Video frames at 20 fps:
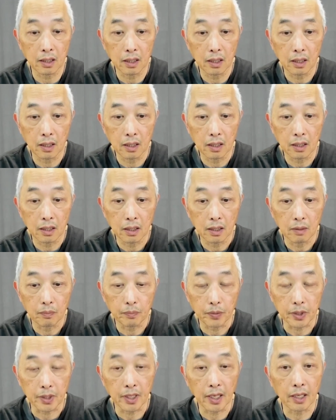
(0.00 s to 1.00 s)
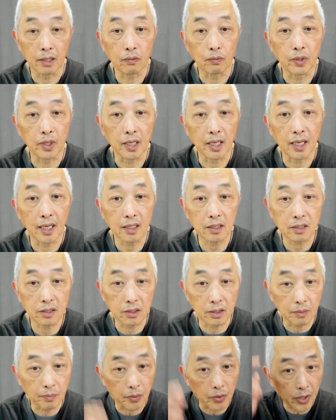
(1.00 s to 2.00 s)
But then when it gets to the brain,
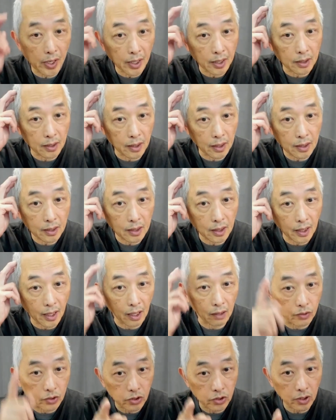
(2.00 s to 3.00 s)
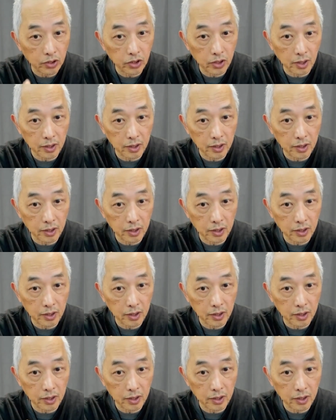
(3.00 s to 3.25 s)
the intellect, we start judging.